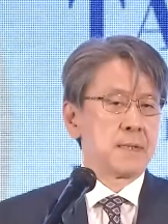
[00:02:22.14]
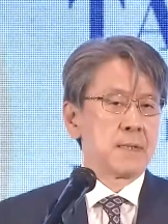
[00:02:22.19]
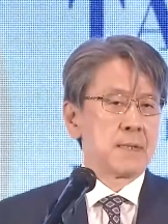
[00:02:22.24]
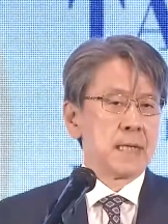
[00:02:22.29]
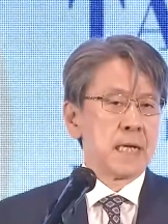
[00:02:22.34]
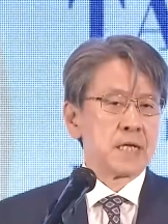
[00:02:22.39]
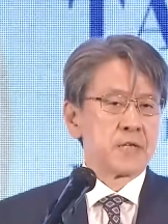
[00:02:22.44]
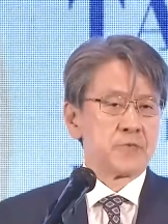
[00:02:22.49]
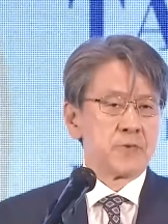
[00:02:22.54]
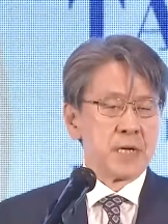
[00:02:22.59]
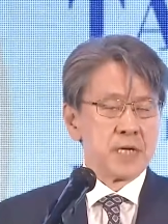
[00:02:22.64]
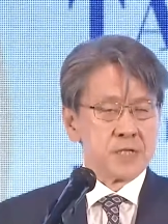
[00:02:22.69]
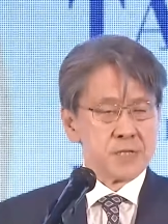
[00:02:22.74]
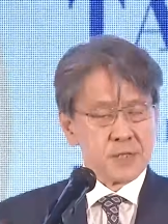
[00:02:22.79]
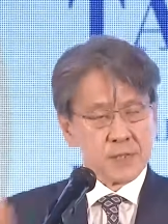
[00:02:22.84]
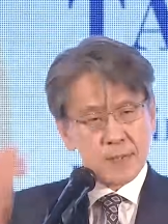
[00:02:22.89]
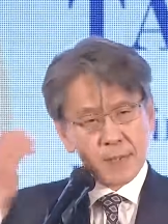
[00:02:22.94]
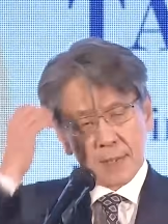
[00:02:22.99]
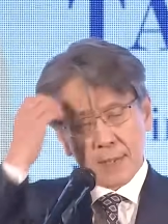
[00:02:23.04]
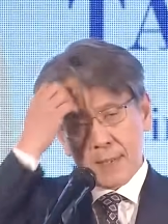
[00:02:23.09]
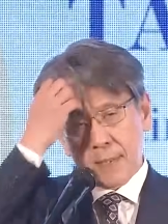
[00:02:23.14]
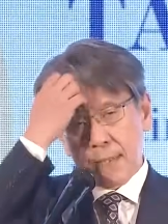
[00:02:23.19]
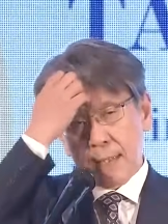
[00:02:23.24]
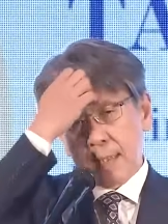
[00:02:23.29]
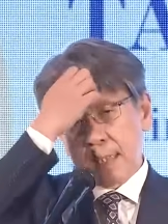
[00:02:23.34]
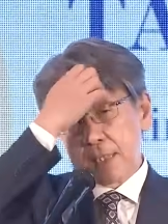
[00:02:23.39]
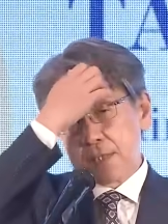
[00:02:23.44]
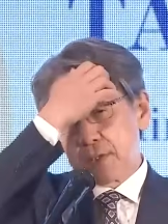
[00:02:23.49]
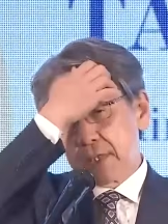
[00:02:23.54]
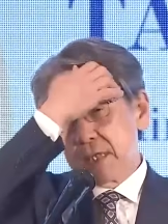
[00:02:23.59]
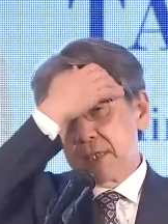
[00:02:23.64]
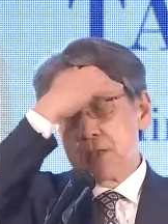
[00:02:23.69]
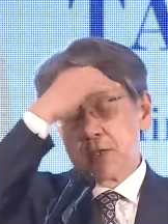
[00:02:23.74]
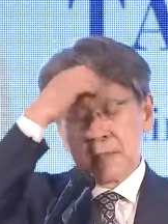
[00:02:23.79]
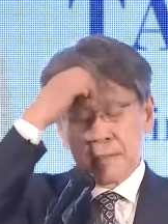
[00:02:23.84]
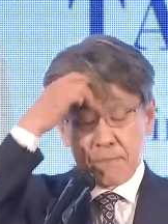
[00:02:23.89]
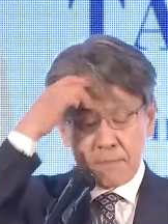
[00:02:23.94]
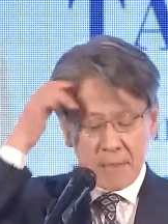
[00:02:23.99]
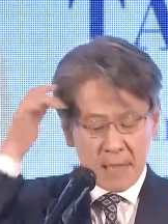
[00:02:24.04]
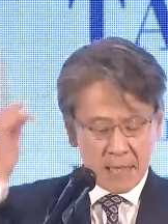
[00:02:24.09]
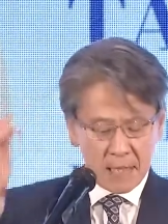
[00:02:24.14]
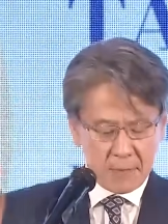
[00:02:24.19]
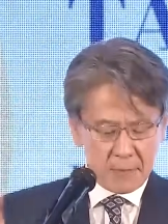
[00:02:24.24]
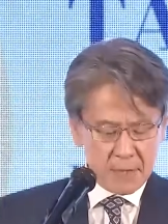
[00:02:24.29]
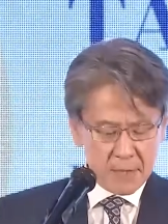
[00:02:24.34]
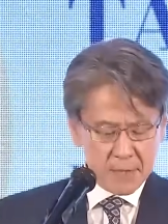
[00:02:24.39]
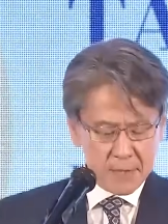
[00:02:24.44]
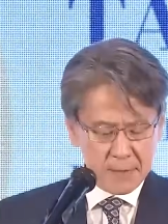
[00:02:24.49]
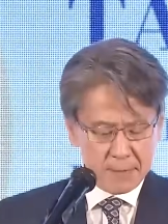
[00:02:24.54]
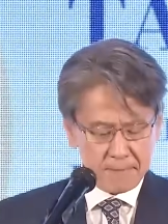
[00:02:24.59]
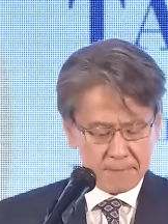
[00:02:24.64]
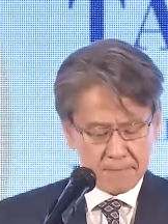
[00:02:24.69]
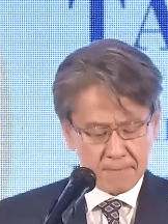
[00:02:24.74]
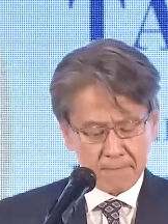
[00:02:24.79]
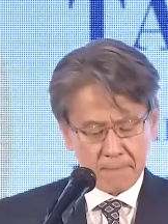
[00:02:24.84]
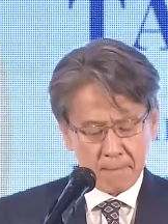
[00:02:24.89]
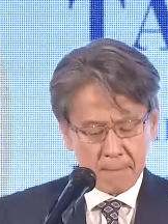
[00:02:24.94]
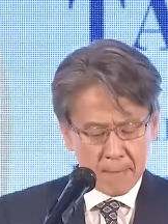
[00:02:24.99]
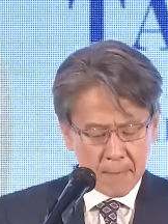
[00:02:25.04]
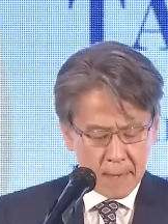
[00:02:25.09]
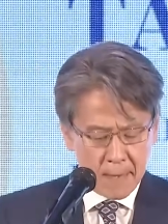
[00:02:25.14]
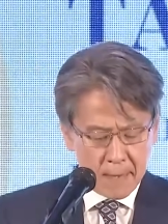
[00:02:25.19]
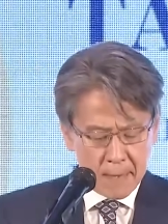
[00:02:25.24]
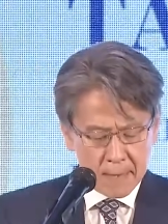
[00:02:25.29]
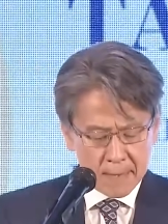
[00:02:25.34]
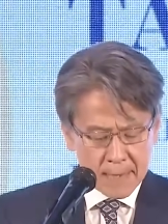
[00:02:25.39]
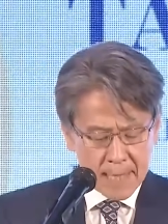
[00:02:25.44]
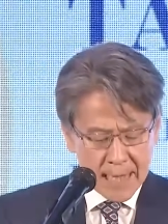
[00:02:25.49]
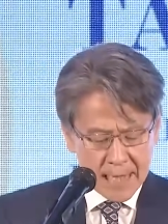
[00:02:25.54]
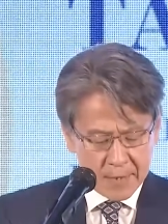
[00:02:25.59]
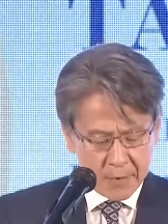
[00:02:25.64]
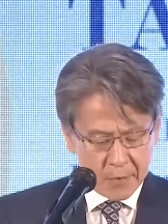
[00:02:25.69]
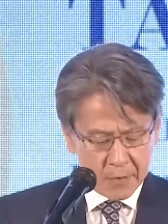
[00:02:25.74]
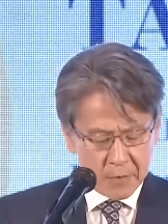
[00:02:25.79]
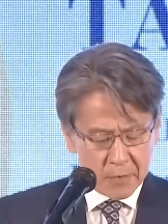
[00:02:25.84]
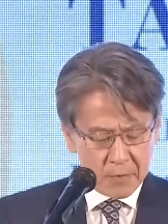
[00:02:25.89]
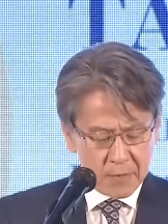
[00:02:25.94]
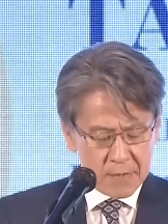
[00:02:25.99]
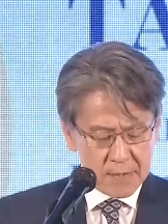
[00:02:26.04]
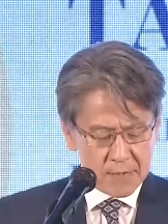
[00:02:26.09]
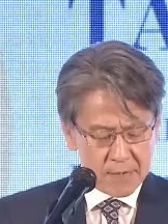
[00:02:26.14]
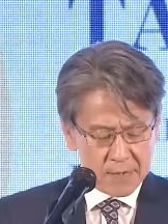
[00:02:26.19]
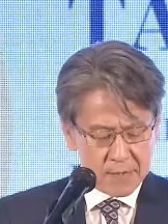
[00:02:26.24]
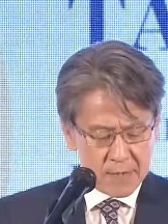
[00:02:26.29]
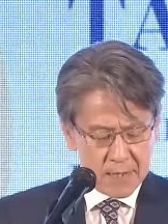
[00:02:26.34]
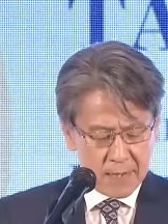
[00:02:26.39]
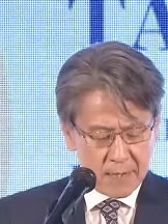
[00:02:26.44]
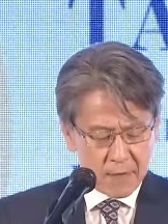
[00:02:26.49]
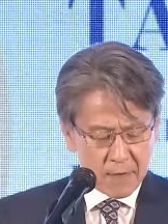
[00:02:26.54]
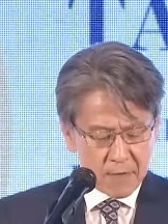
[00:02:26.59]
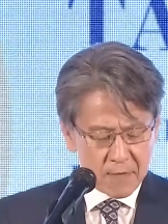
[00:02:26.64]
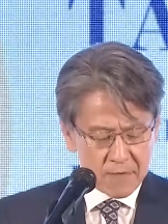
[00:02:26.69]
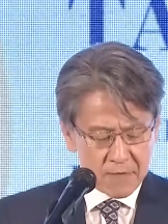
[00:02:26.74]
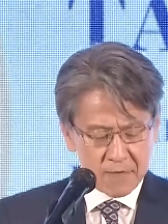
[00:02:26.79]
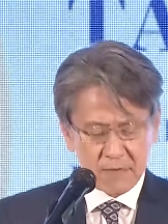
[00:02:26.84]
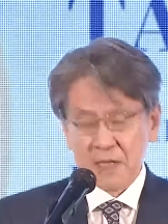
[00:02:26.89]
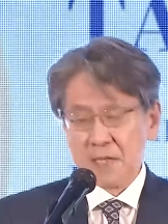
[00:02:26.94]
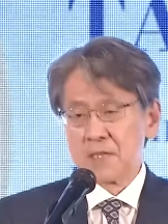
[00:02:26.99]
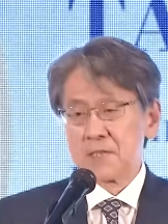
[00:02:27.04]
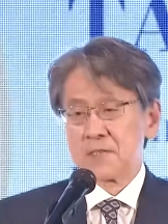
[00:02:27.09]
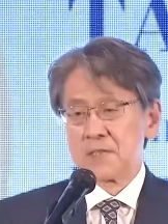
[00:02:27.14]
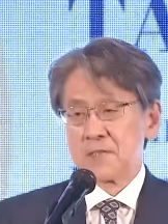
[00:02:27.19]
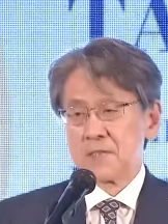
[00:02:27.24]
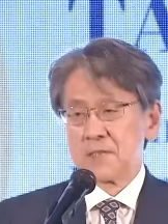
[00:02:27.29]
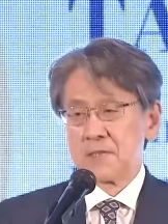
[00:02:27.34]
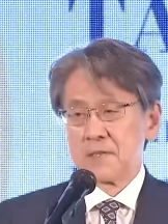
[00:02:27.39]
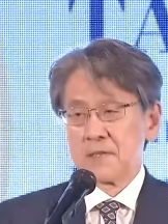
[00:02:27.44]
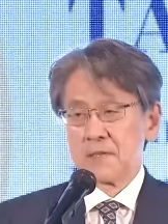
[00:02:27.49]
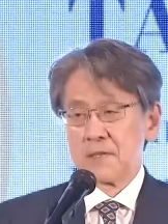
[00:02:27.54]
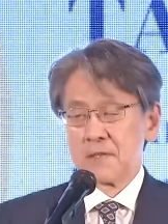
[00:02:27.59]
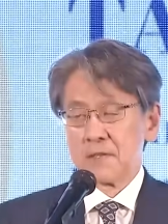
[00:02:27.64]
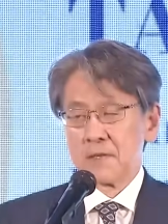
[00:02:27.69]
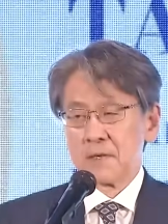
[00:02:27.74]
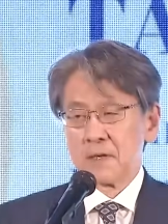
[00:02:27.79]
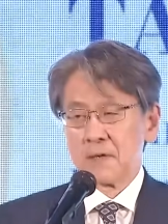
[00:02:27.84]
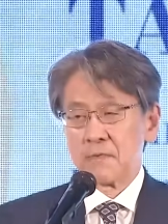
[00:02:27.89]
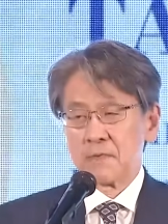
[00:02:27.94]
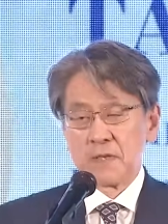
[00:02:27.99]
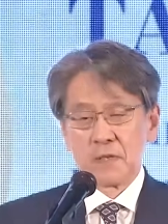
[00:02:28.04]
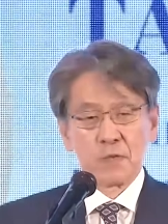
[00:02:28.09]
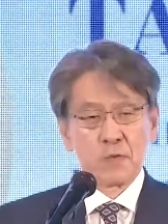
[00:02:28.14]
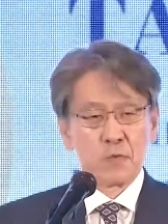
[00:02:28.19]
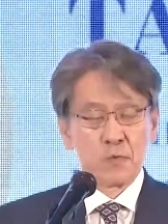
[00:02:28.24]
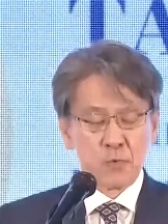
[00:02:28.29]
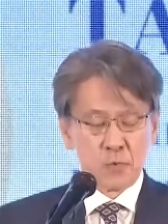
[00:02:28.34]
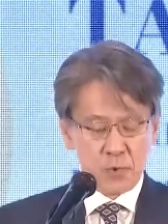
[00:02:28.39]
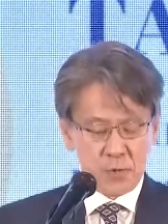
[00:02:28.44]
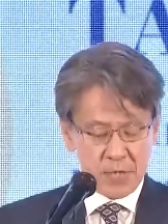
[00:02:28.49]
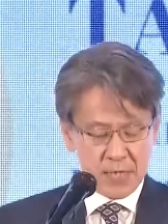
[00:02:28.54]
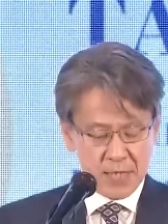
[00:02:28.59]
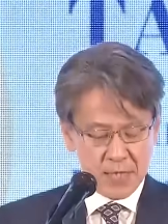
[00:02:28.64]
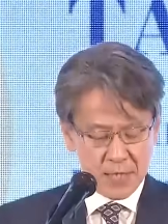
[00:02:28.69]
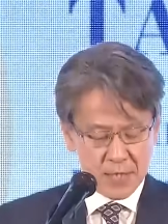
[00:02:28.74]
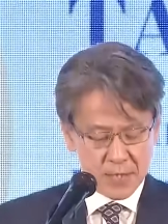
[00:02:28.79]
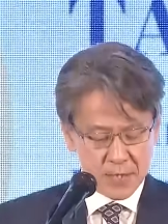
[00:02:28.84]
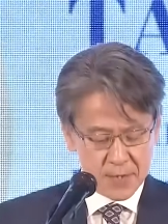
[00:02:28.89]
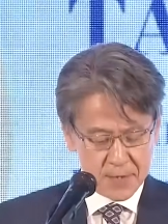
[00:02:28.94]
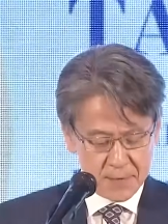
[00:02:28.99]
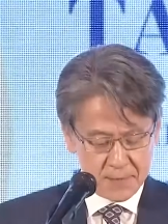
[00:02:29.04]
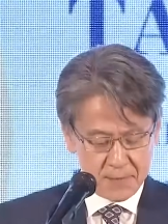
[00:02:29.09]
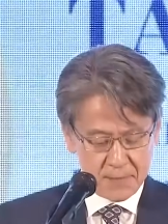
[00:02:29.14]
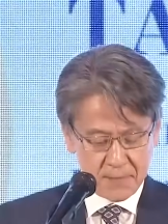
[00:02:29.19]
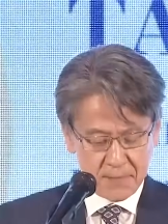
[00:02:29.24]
address at the Indian Parliament. Title is Conference of the Two Seas.